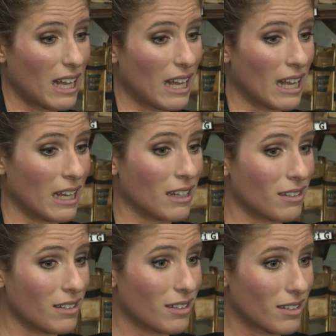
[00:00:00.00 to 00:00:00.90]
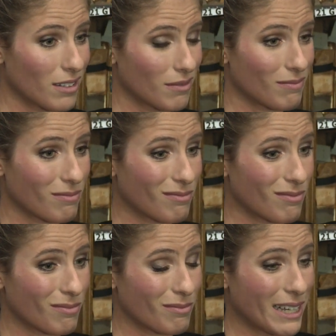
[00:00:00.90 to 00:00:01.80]
and
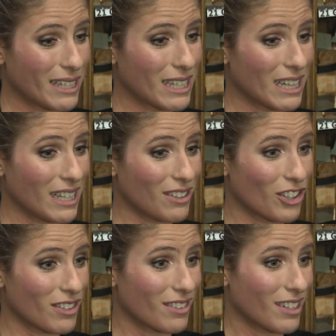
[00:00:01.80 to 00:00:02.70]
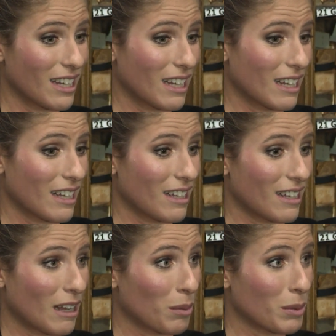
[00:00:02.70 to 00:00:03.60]
basically just
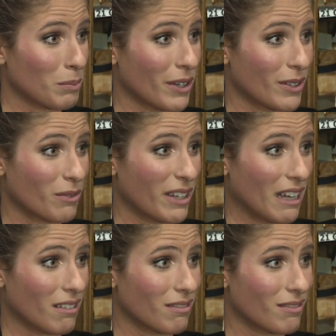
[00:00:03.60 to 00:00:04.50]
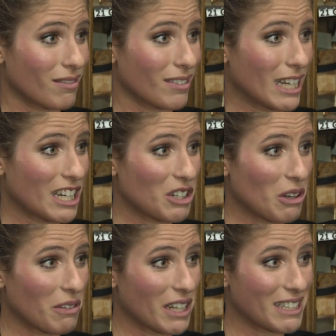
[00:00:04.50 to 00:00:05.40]
help them persevere. I don't
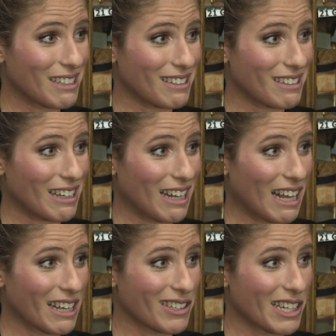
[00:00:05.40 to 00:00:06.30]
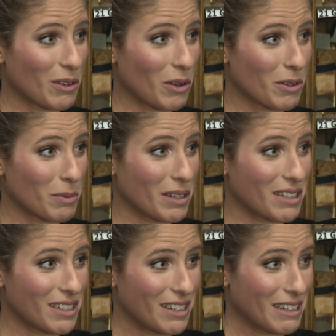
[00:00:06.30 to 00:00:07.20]
know if that's a, a legacy or not,
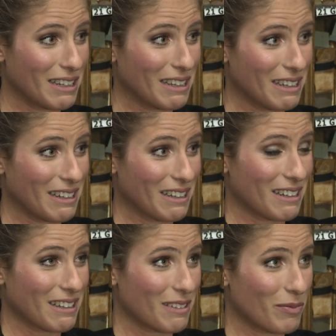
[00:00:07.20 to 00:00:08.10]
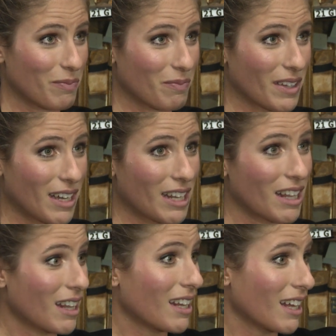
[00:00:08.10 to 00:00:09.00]
but I'd,
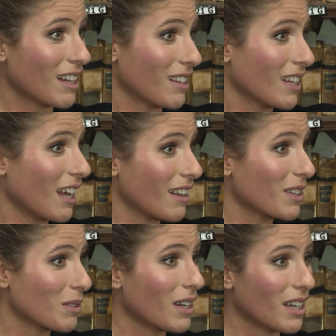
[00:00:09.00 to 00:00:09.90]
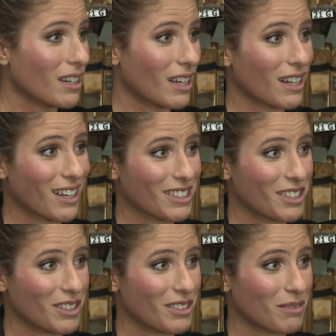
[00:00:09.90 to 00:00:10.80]
I'd, yeah, that's what I'd, I'd like
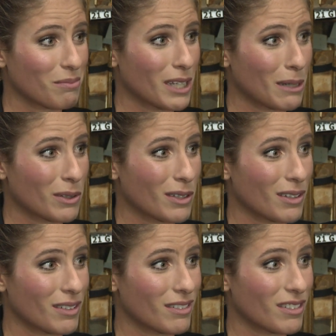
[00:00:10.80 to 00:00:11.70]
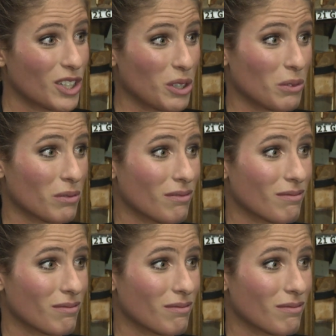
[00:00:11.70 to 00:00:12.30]
to be able to do.